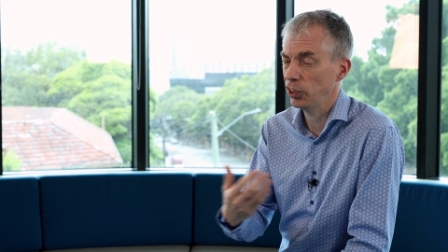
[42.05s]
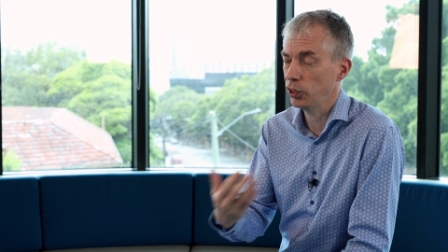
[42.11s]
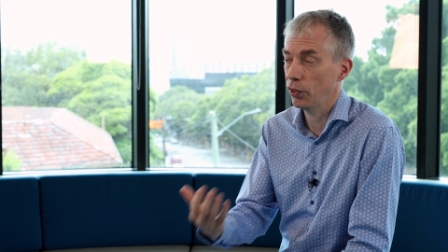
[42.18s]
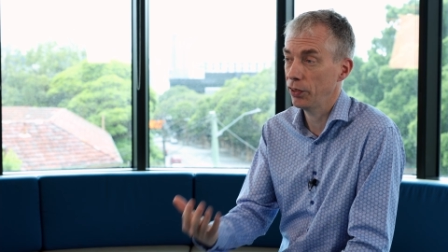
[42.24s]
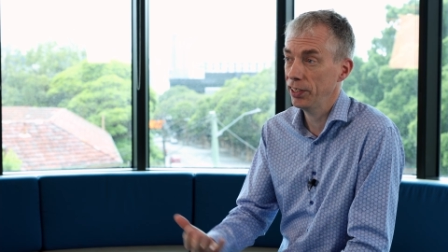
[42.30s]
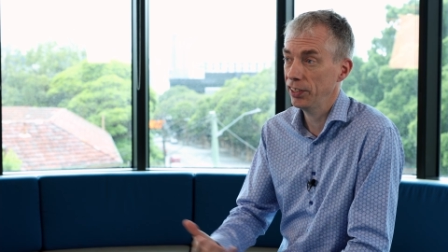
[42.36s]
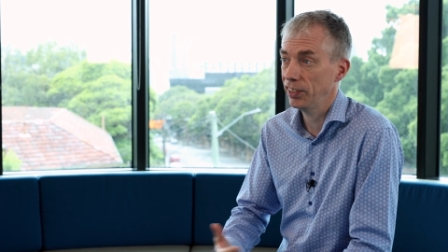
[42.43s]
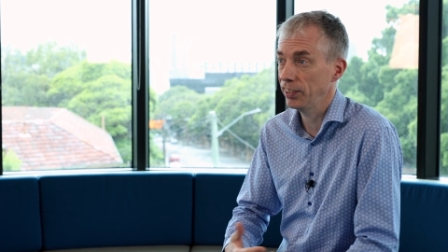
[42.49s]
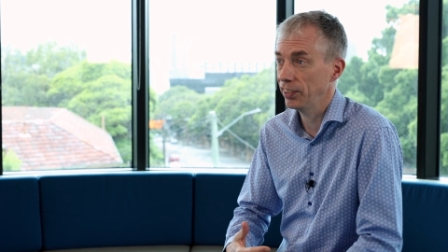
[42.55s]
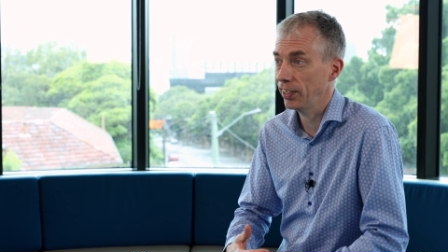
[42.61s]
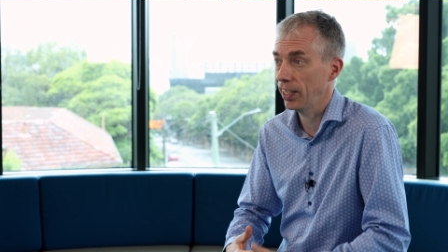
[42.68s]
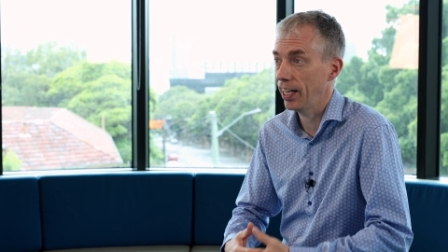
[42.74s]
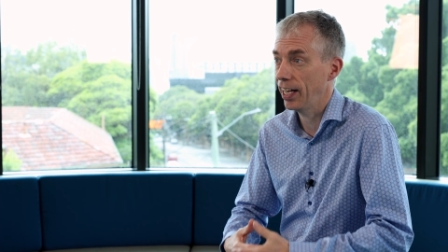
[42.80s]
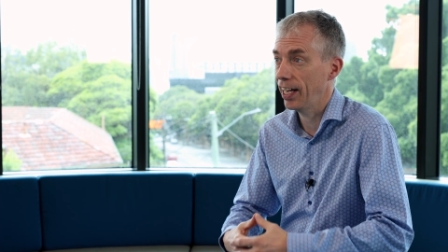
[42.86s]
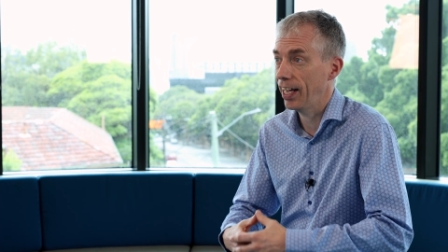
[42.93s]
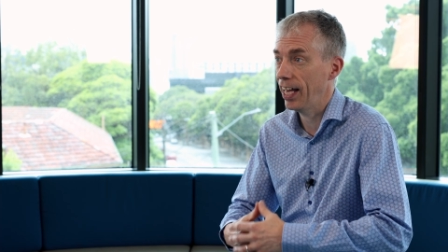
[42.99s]
And so this
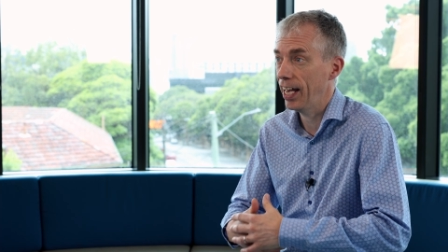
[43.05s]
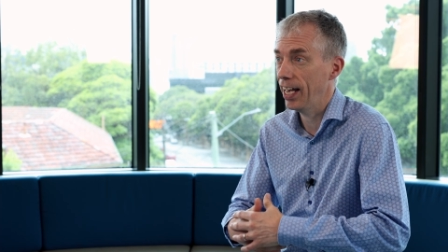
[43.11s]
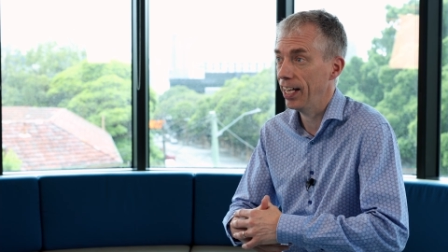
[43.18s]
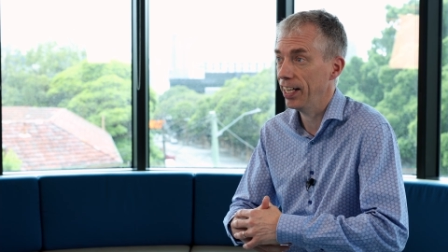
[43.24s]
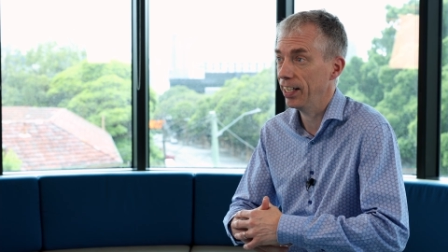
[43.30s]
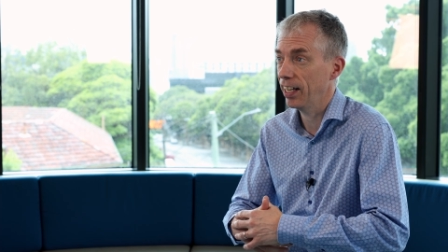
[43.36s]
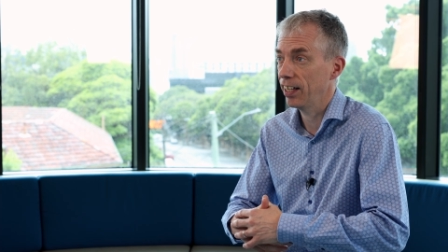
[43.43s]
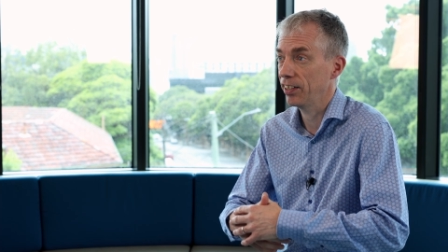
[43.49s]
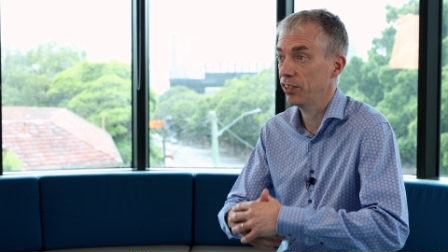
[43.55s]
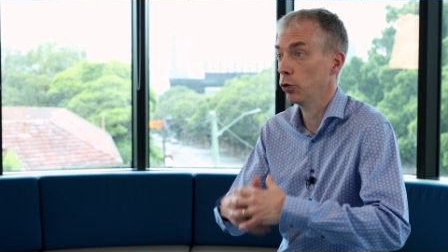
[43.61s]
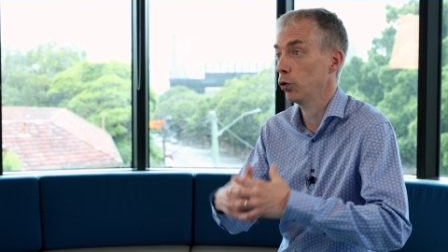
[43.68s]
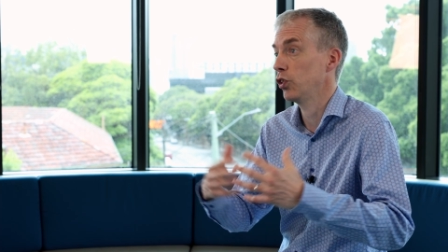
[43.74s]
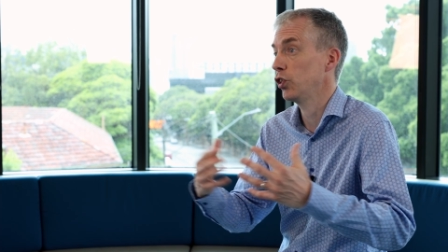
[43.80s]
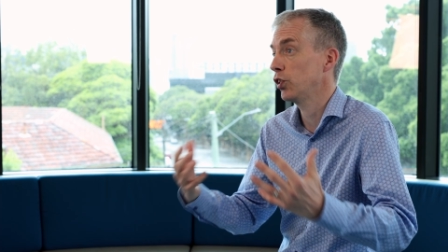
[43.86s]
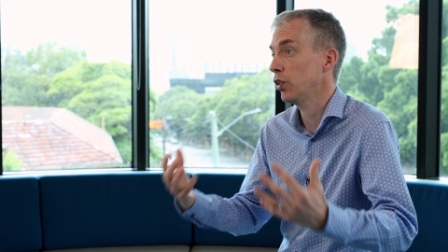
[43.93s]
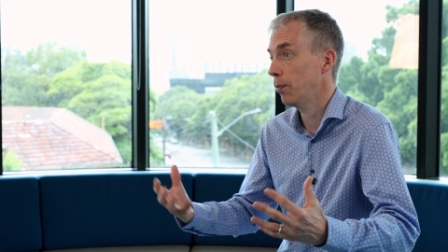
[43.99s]
is a
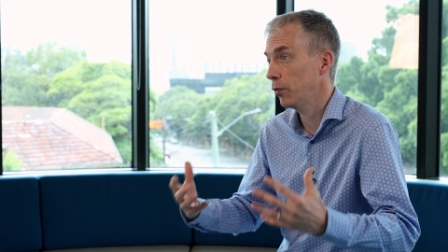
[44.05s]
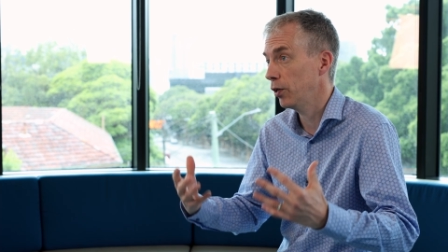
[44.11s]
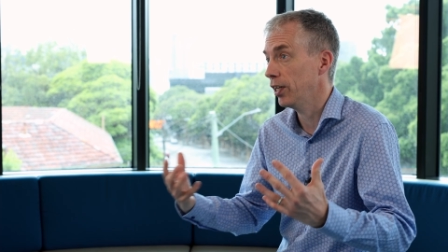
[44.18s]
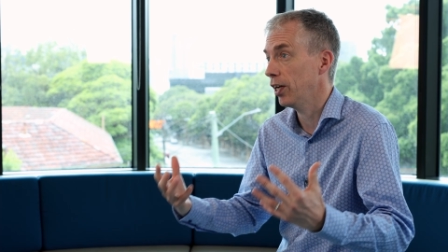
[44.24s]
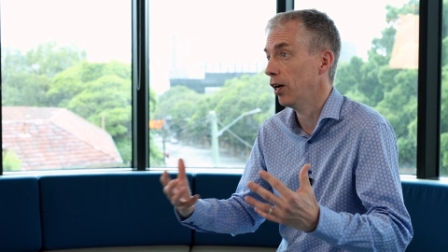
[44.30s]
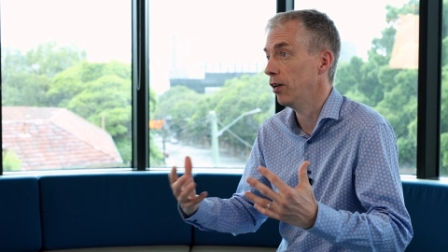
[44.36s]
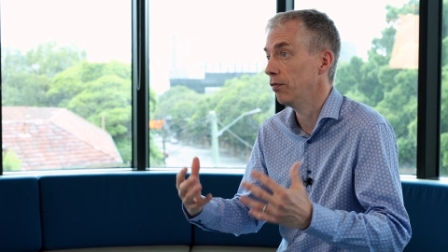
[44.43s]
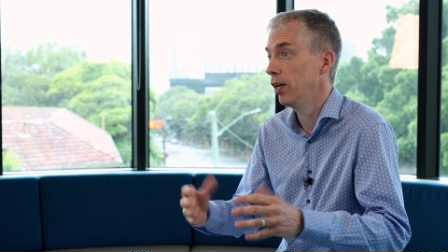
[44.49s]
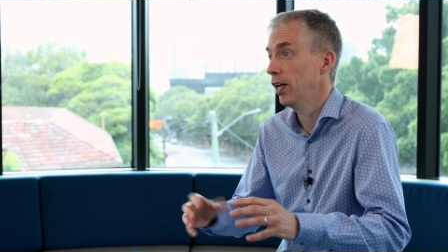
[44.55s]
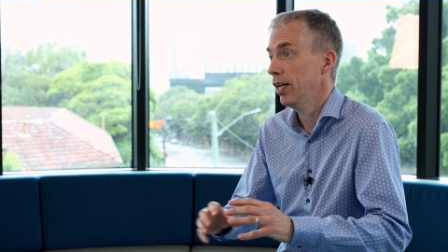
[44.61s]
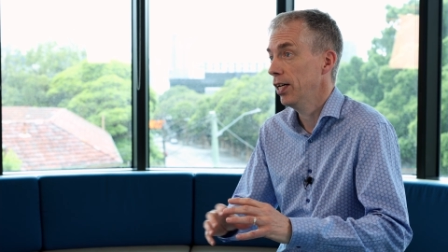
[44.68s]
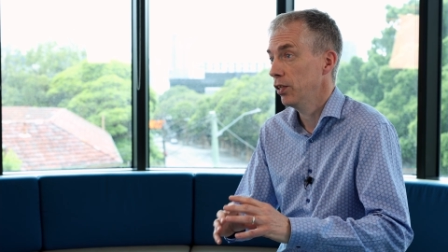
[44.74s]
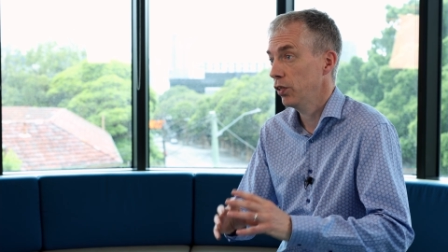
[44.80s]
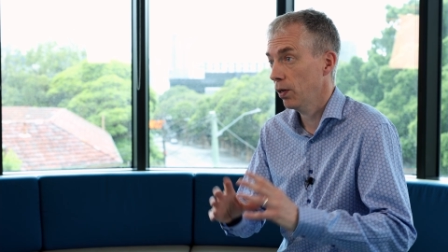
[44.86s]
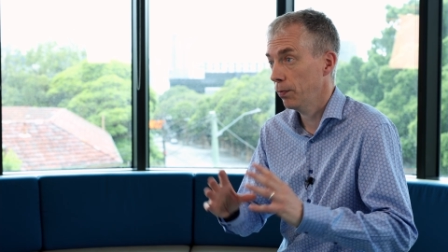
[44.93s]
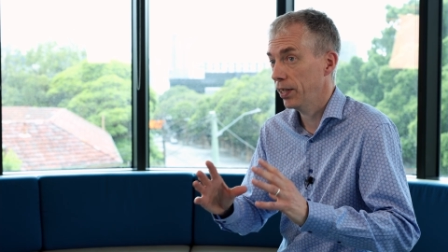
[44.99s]
sort of summary of
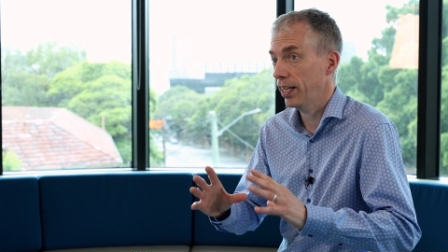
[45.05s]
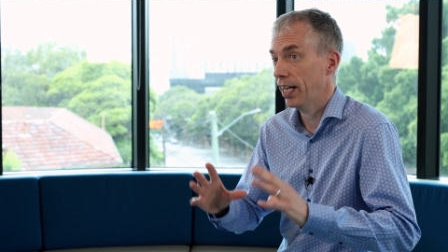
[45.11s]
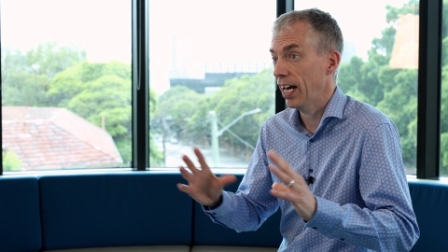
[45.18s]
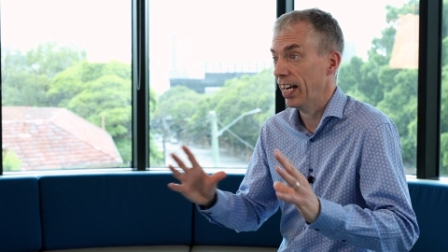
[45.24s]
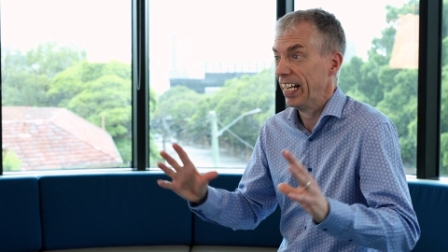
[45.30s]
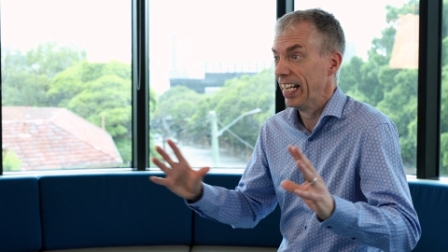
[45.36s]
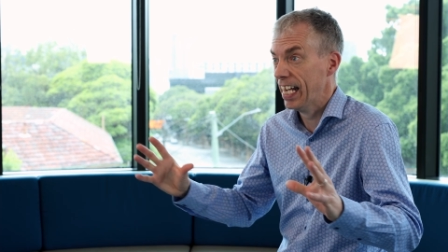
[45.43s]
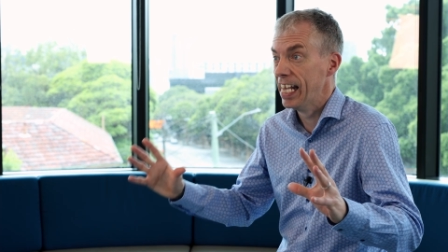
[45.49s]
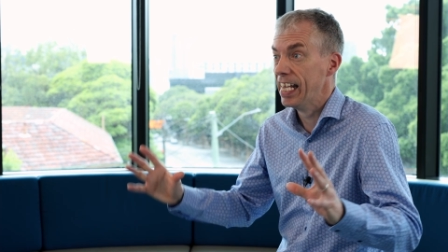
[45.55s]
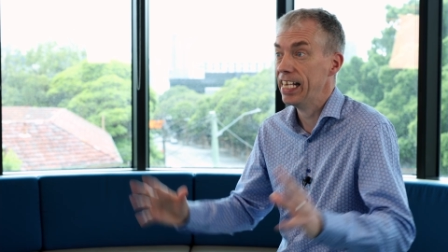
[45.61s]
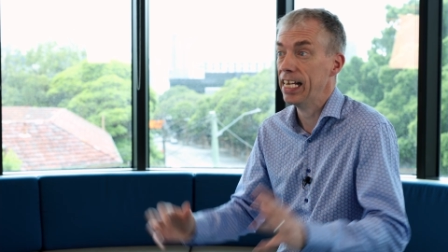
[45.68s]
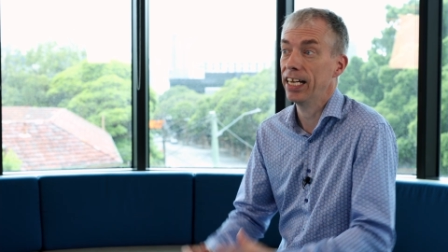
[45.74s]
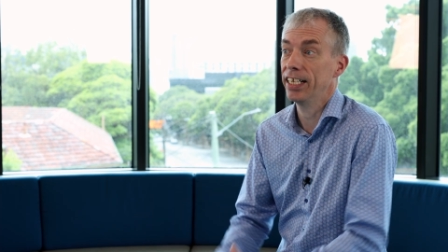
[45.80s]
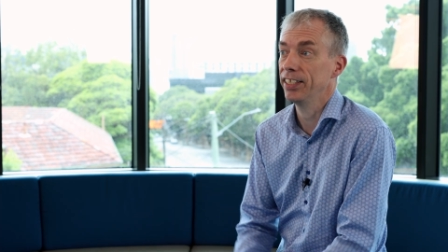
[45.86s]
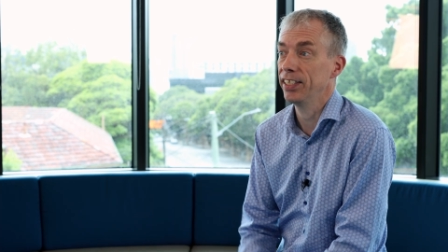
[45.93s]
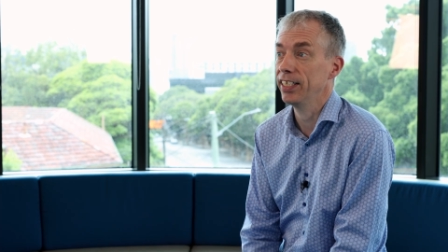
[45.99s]
some of the
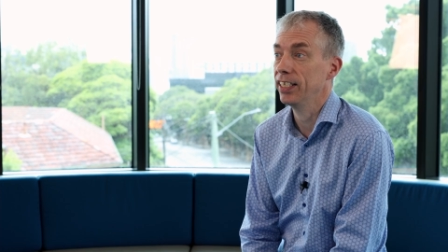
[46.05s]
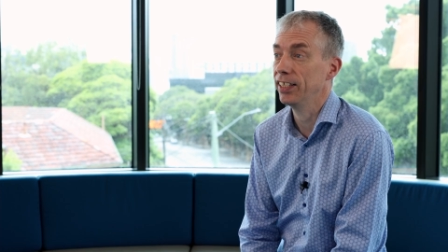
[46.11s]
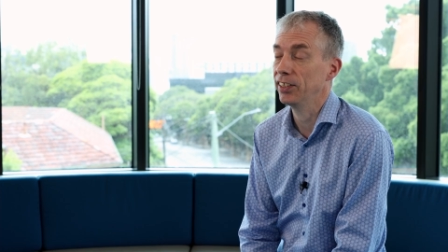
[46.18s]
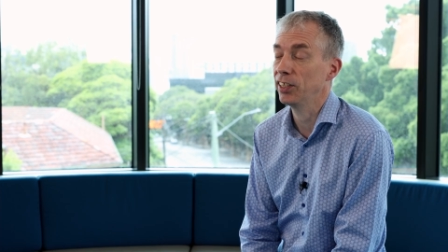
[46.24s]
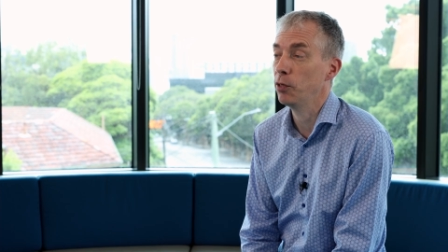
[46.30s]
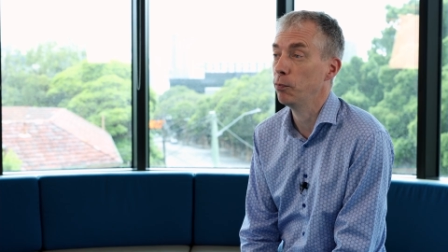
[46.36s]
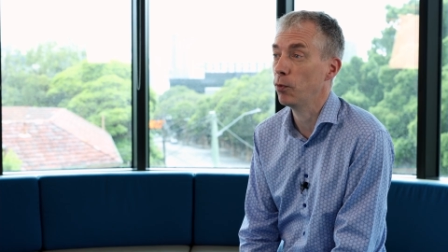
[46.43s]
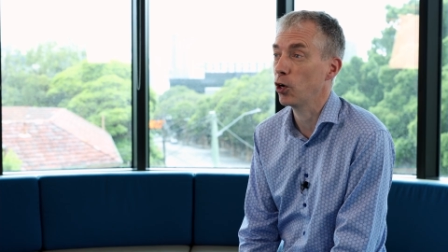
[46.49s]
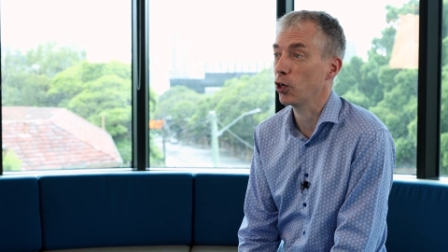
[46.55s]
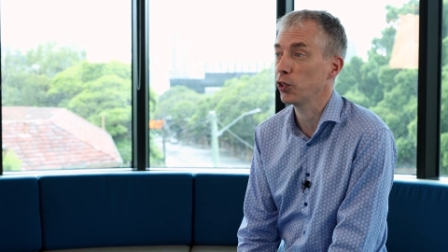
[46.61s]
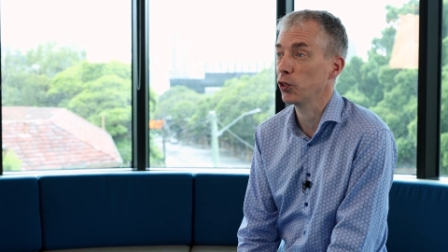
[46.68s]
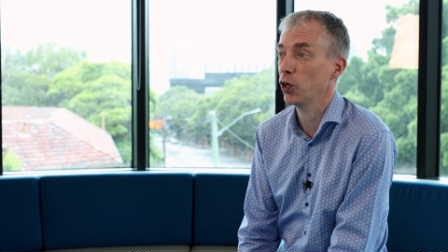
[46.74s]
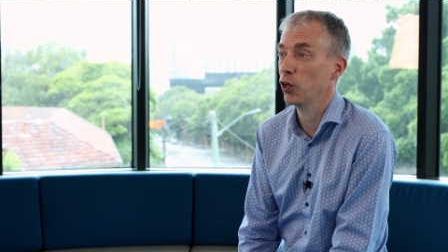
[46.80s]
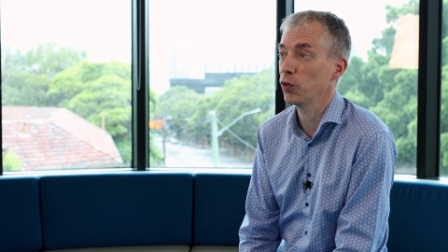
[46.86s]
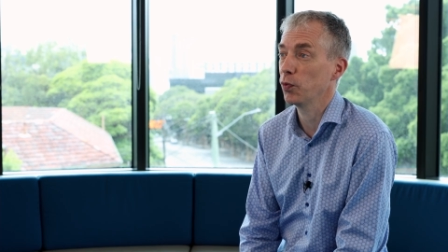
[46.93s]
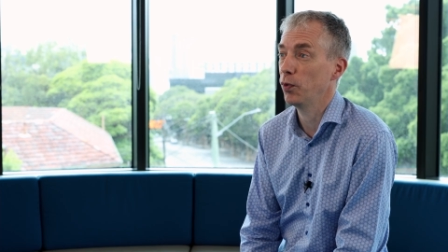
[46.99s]
key ideas in
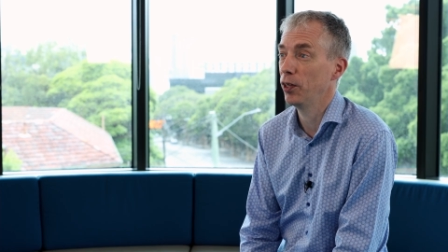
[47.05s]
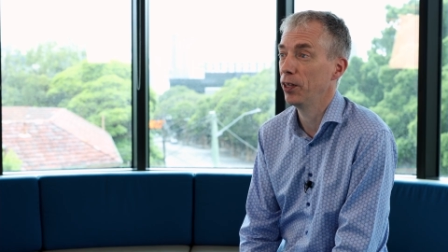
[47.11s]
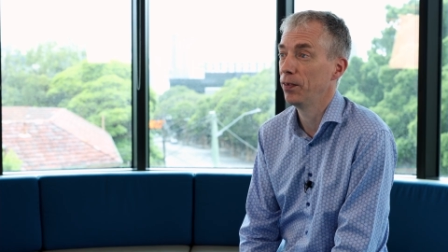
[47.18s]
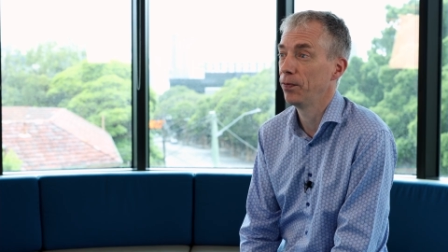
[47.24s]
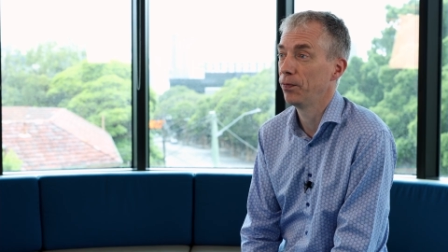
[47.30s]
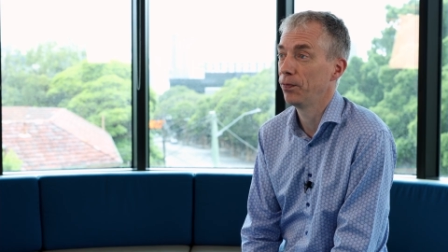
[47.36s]
Mark's gospel.